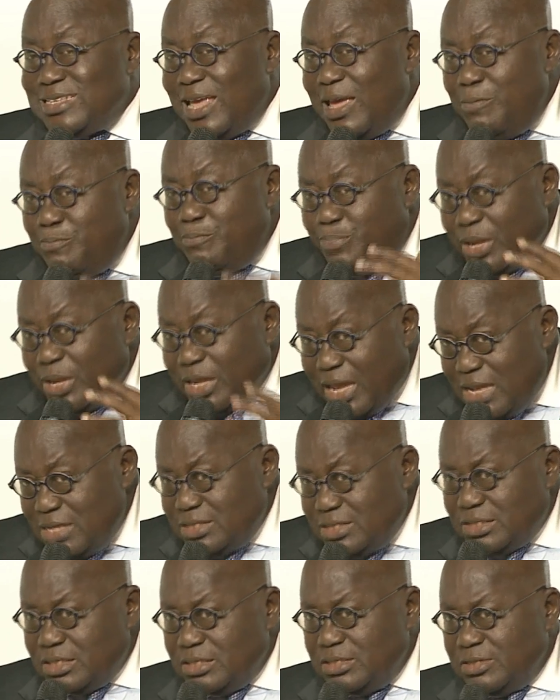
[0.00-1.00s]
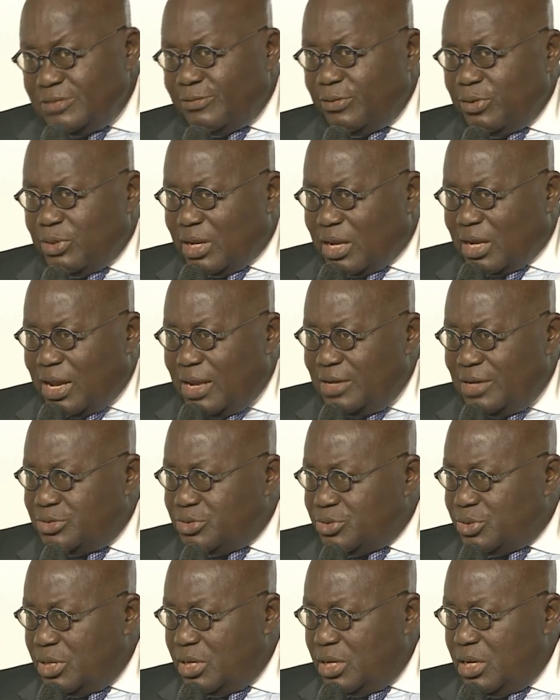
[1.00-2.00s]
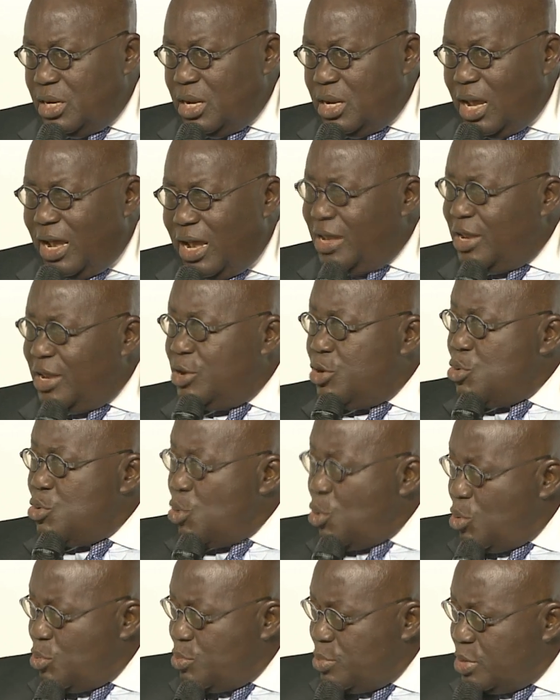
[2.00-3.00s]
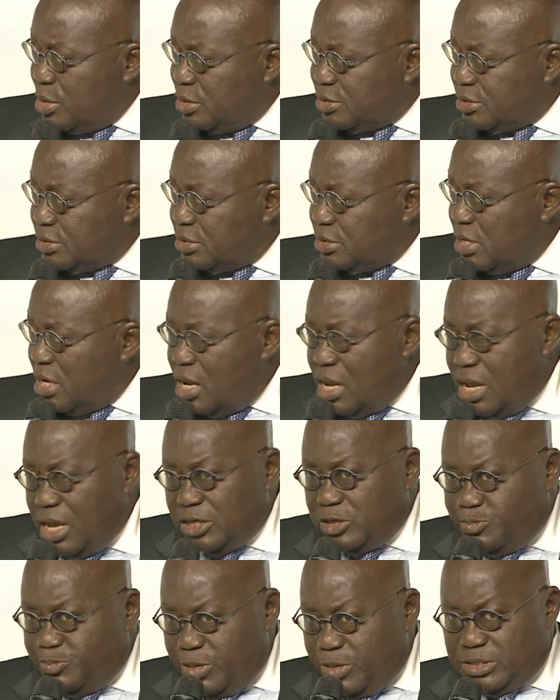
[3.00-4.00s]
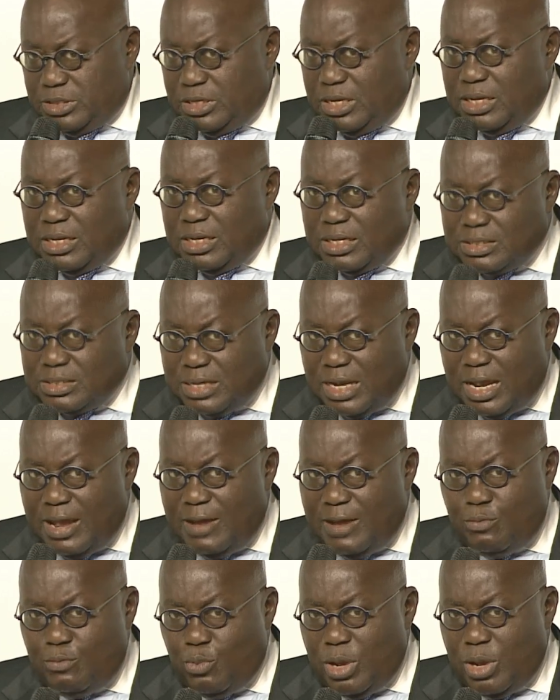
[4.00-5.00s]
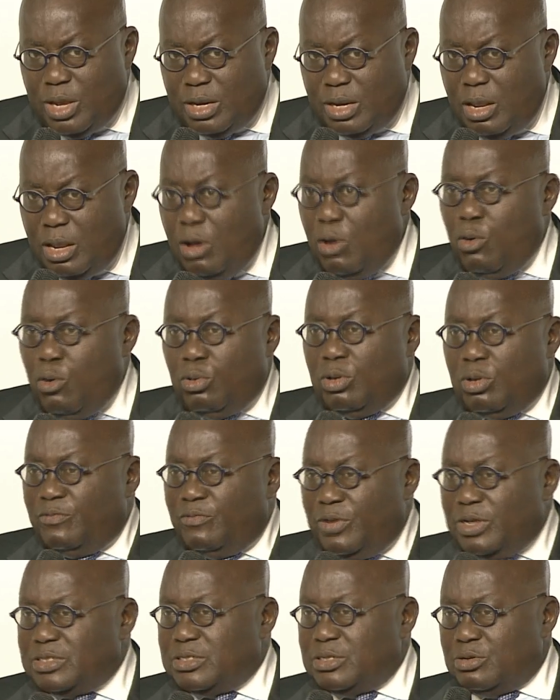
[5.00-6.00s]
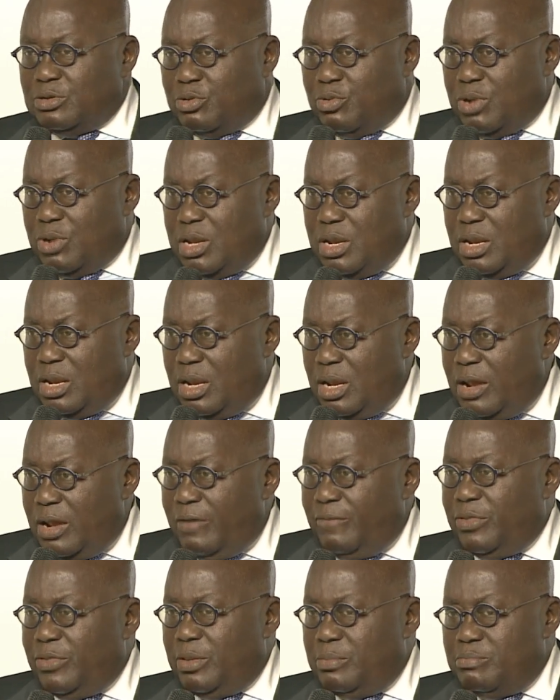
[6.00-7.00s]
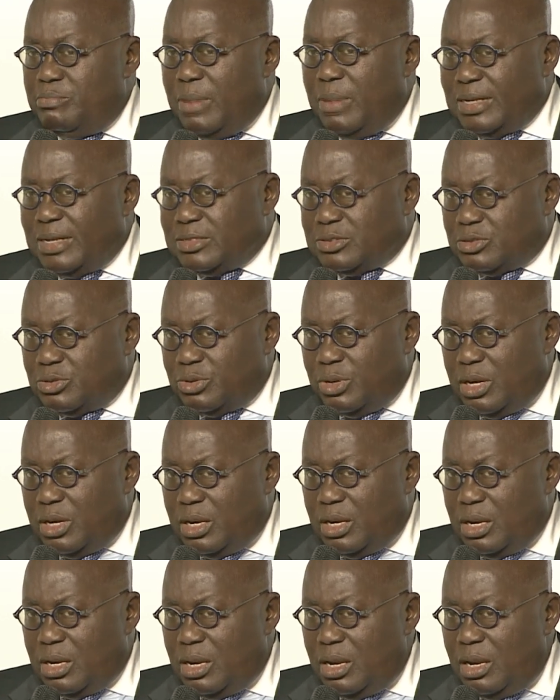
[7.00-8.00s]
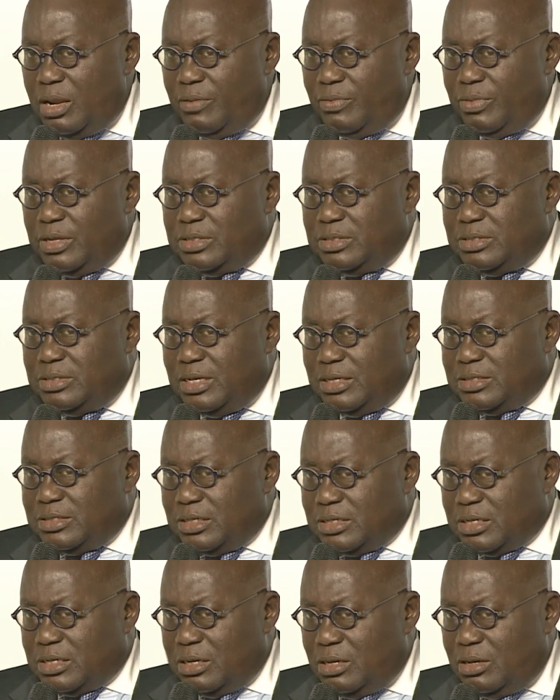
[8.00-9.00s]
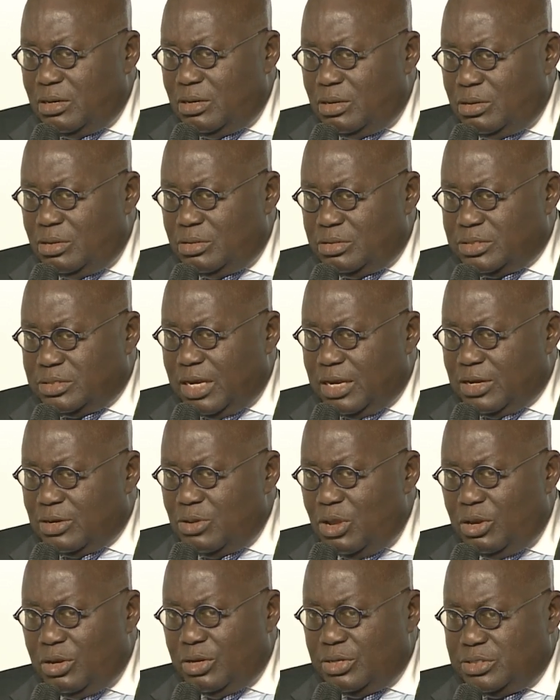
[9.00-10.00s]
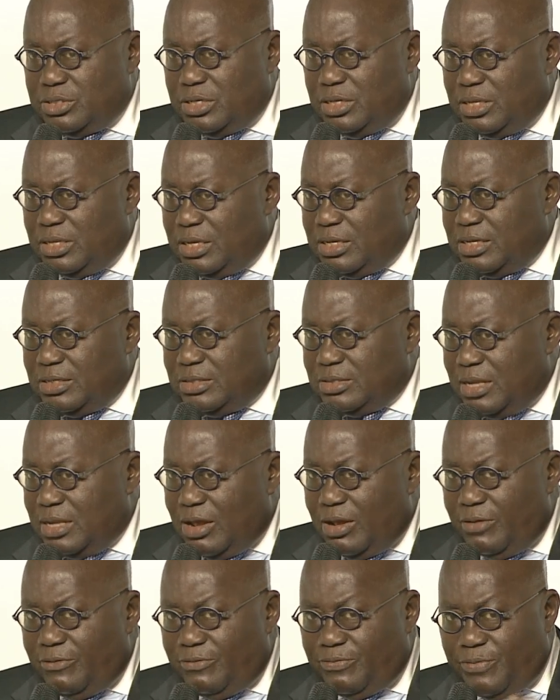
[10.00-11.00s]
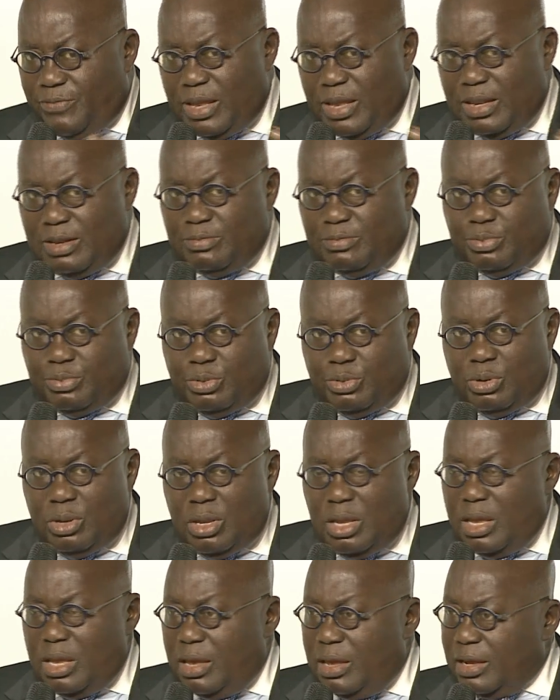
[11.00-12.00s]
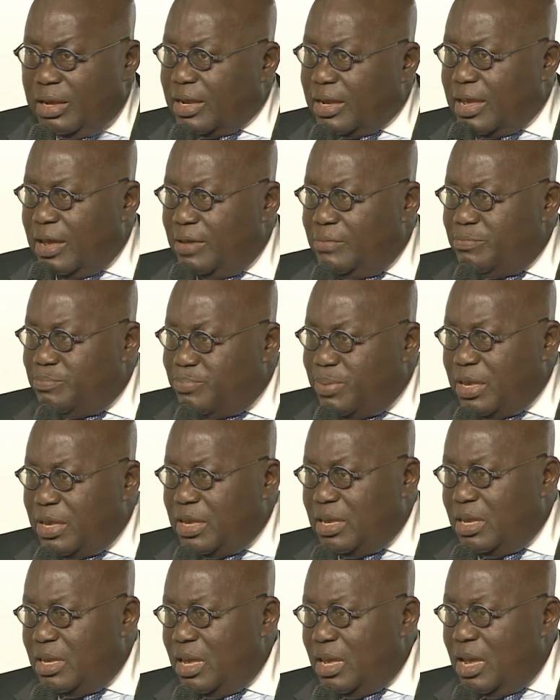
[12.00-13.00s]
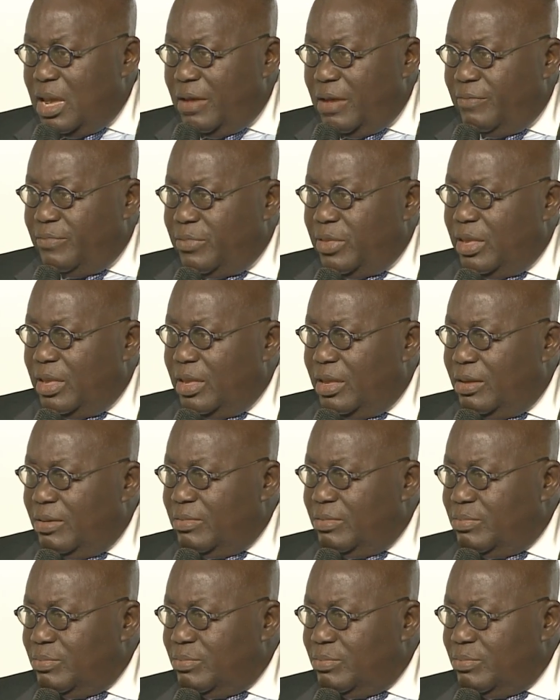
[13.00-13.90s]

implications for the country are enormous, especially at a time when all of us agree that mastering the digital technology that is now available can be the